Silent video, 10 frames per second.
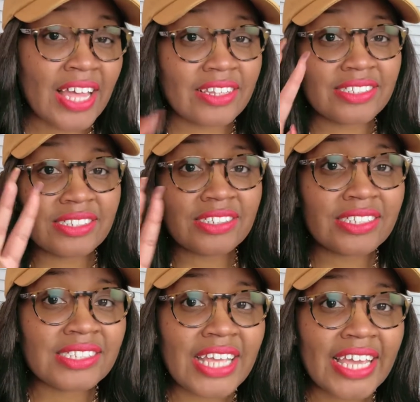This is the
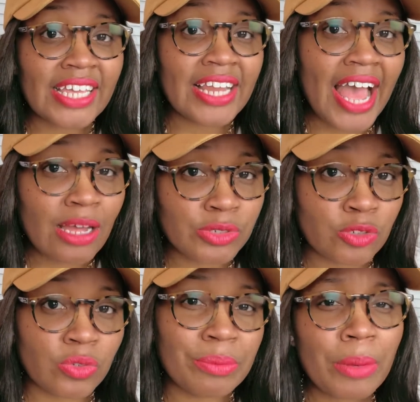second
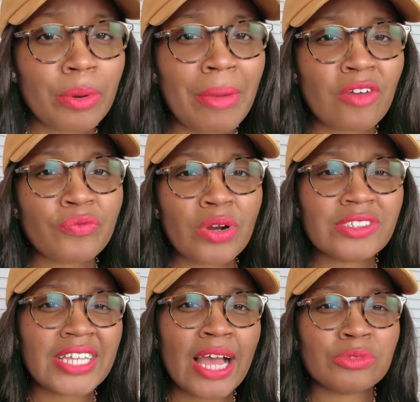option. Remember, my
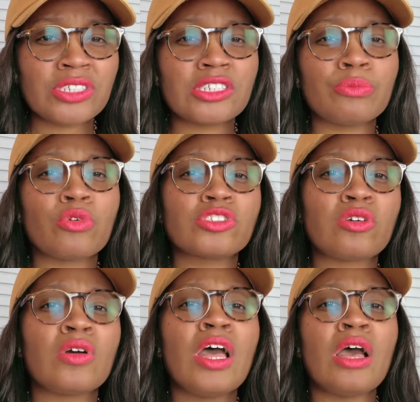first option is more
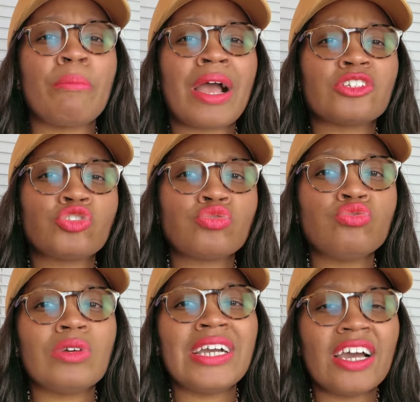so my
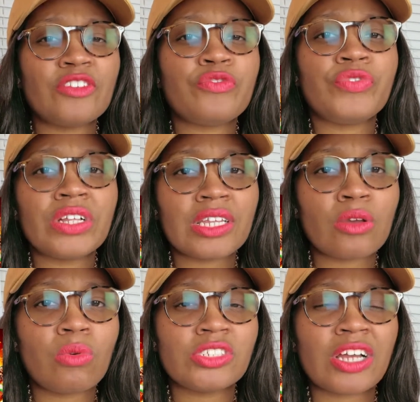true gut
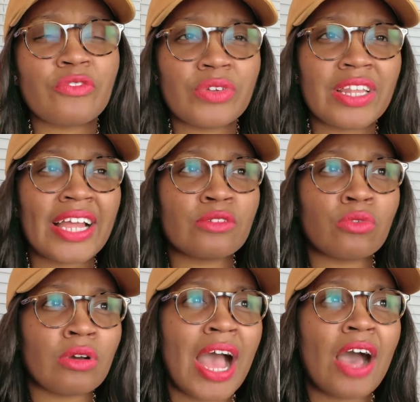feeling, which I feel like
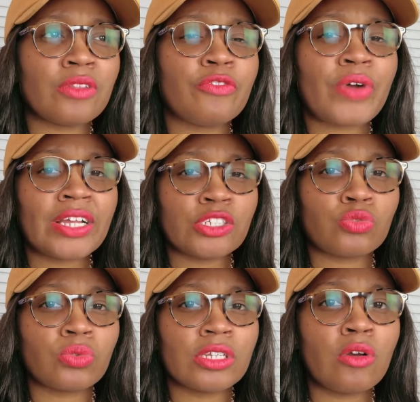how the fight
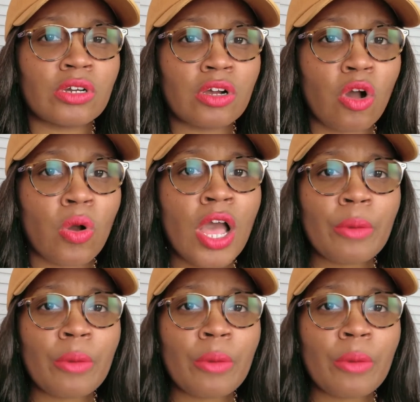is really going to go.